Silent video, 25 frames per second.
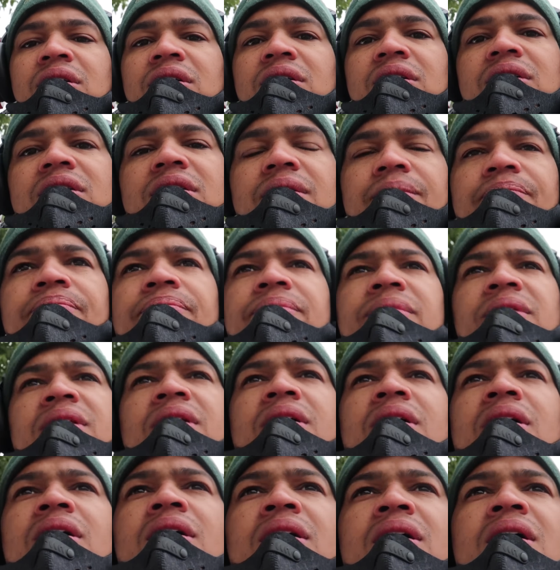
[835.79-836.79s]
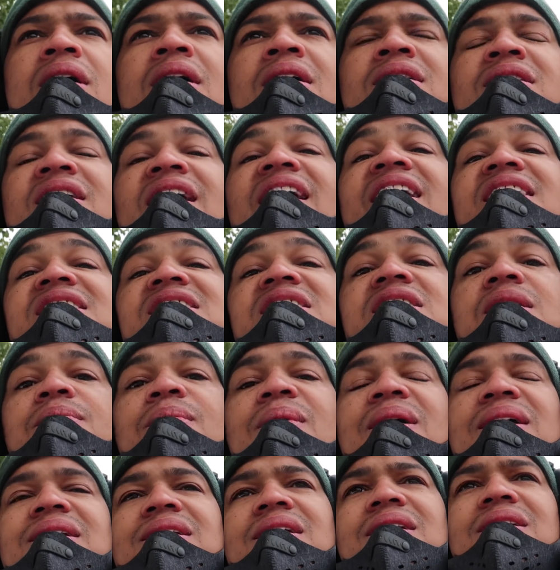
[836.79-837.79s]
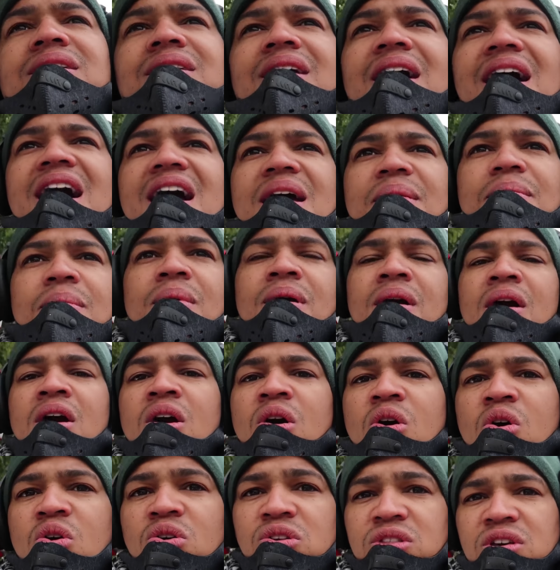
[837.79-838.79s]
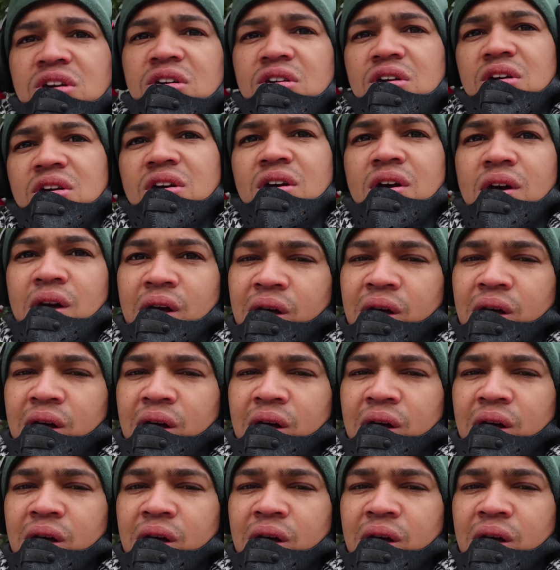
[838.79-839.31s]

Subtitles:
the estimated time or the